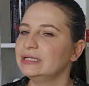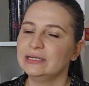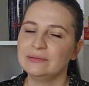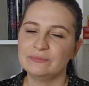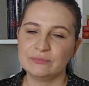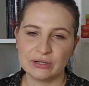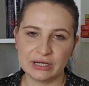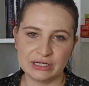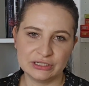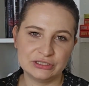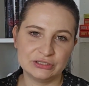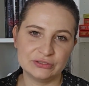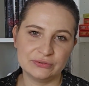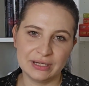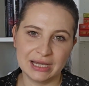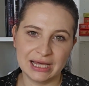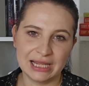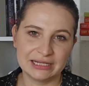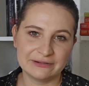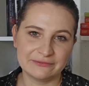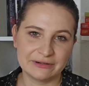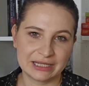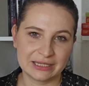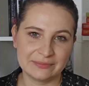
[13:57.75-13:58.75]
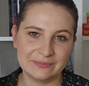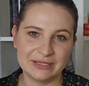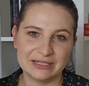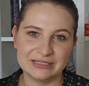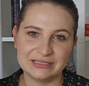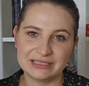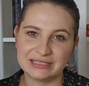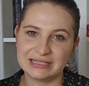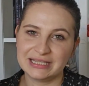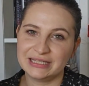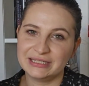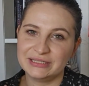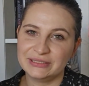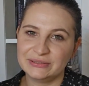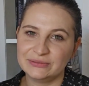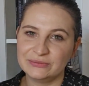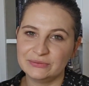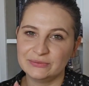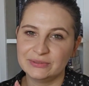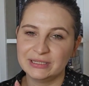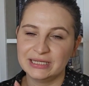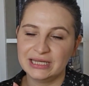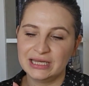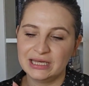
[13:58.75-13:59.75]
but I do highly recommend that
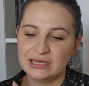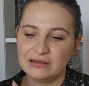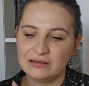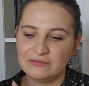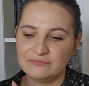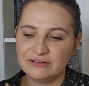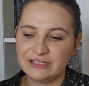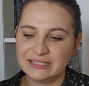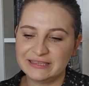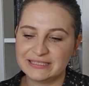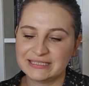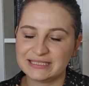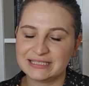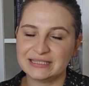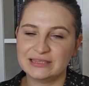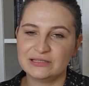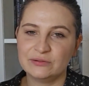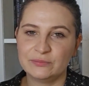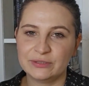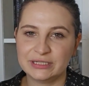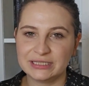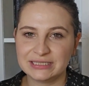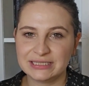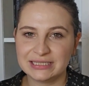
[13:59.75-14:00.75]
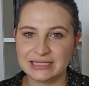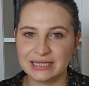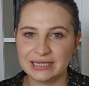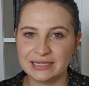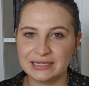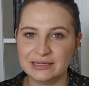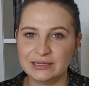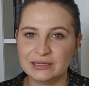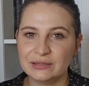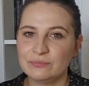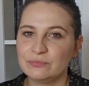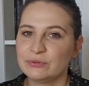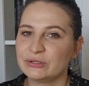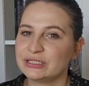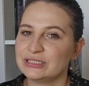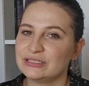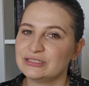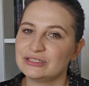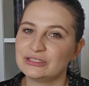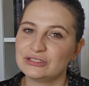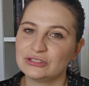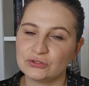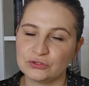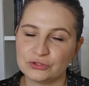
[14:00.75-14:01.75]
you read this in the winter. But it's
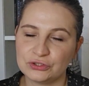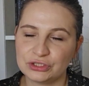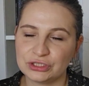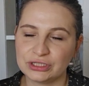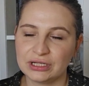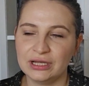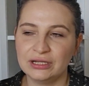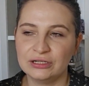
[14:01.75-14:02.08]
such a